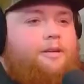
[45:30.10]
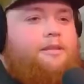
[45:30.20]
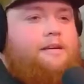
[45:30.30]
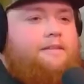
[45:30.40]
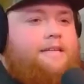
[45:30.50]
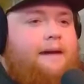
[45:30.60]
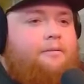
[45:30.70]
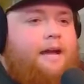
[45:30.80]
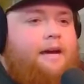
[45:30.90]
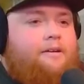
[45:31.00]
think of the
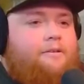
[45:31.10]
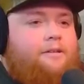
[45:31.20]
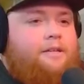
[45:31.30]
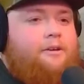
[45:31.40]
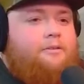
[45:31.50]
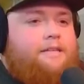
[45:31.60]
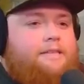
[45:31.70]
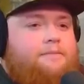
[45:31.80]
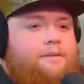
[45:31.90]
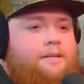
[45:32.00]
tabernacle in the Old
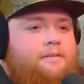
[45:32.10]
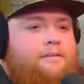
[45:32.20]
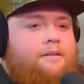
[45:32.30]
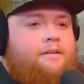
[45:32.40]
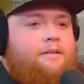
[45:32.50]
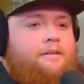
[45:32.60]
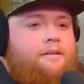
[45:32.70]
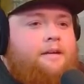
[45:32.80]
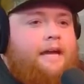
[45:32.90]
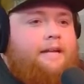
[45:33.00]
Testament
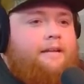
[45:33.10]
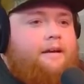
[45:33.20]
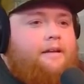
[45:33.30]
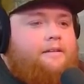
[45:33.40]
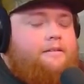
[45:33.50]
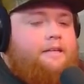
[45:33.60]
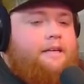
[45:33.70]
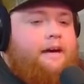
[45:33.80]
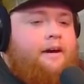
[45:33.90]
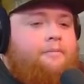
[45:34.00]
and
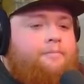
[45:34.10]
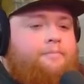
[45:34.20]
the